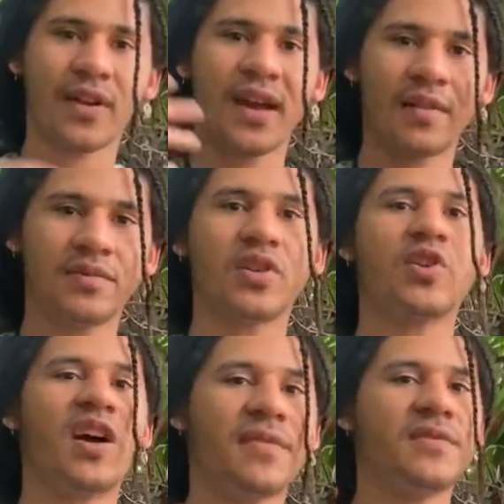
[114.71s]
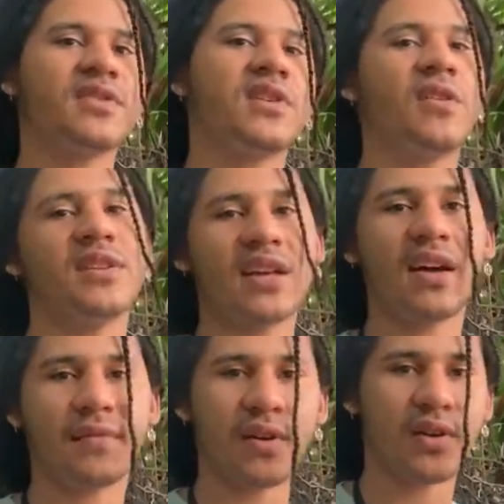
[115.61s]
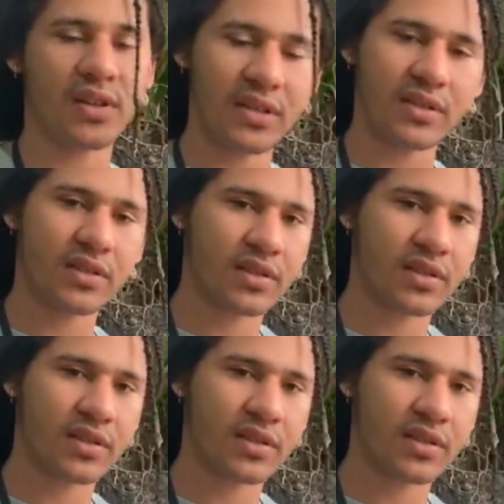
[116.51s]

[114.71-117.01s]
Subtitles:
helped to craft the songs I have nowadays.